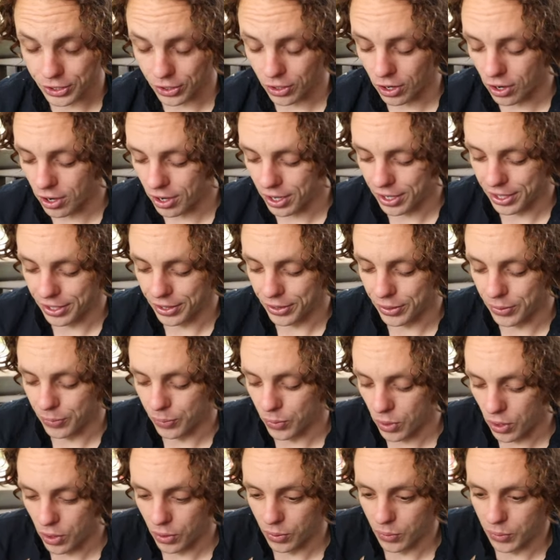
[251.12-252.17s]
are on the
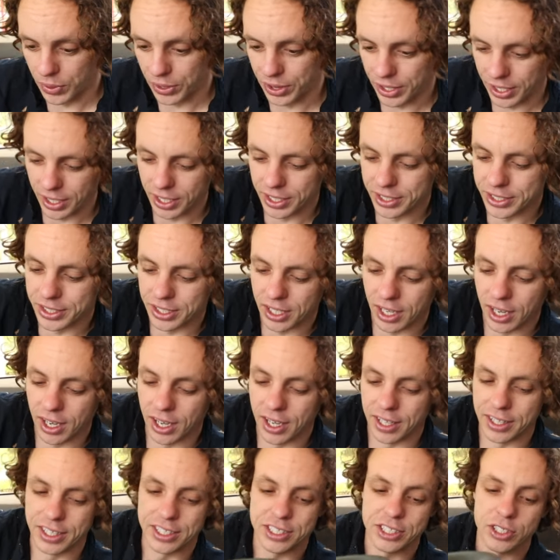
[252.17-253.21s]
road with us,
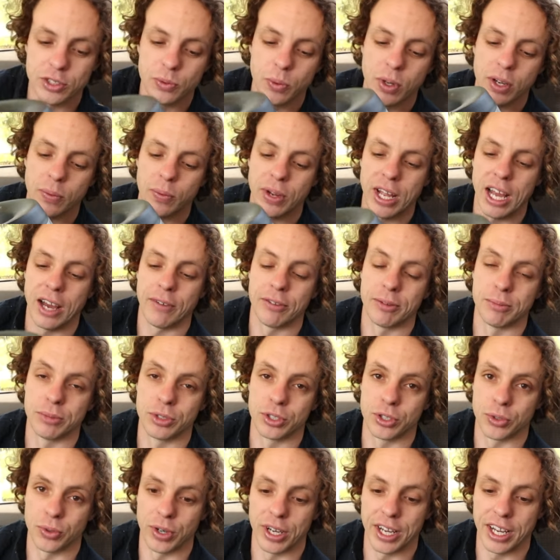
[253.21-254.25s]
this is what we have them
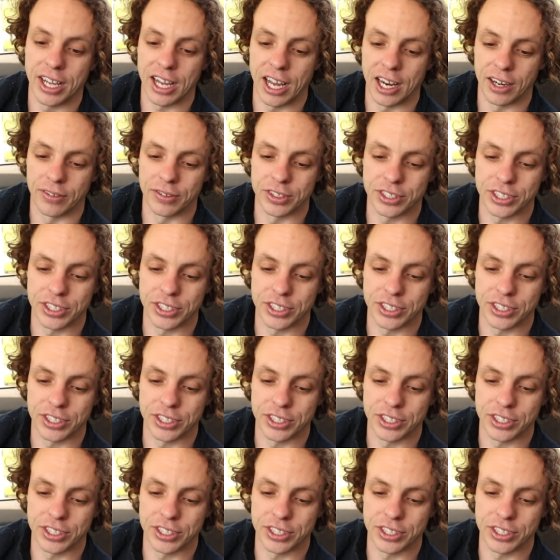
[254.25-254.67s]
drink out of.